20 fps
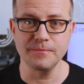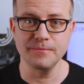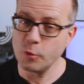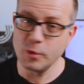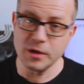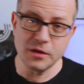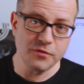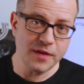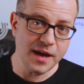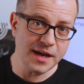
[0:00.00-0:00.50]

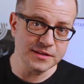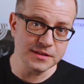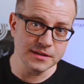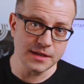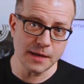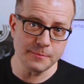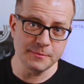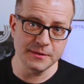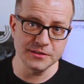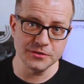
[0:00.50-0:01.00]
We've had an
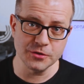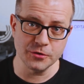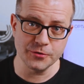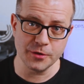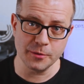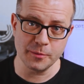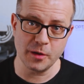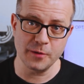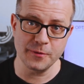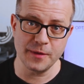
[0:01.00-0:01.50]
episode
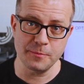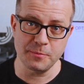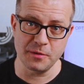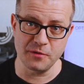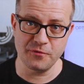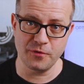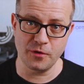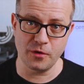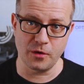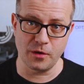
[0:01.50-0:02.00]
about that
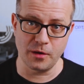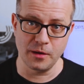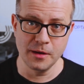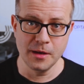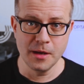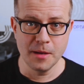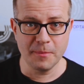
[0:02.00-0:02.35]
before,